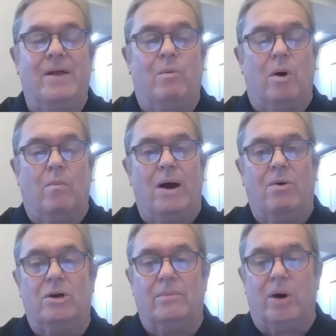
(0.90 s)
warm
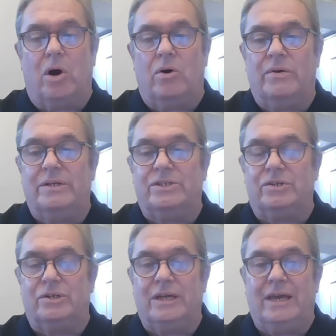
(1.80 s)
welcome on a
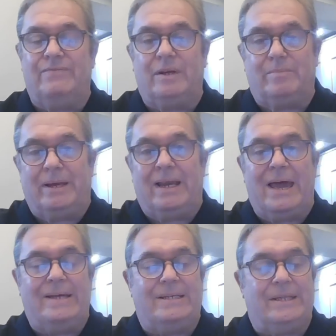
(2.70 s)
Sunday evening, a bit
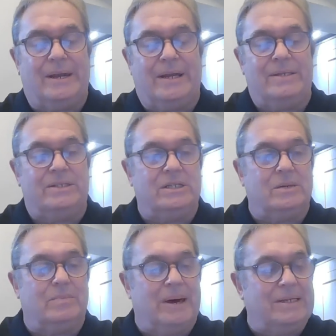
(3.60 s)
later than
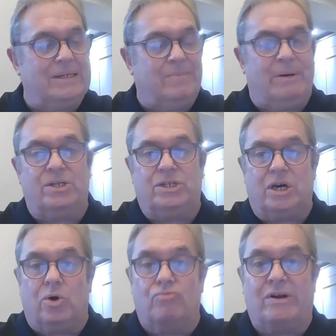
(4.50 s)
anticipated, but
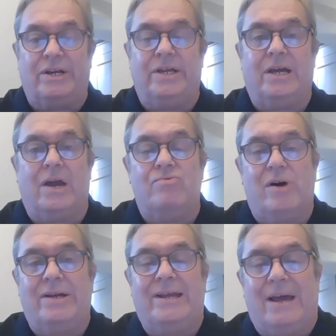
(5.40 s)
all ready to go
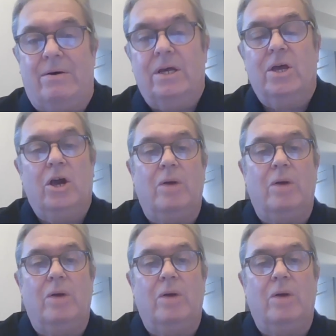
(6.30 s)
right now.